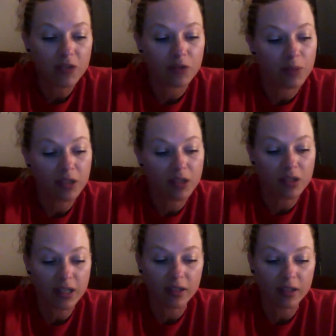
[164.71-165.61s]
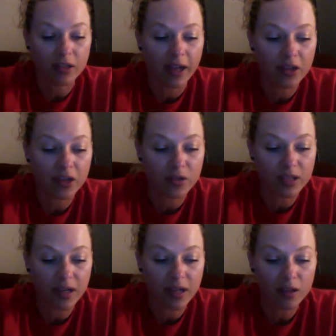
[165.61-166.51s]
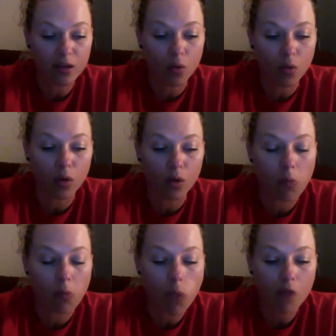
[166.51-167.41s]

from intracellular to extracellular or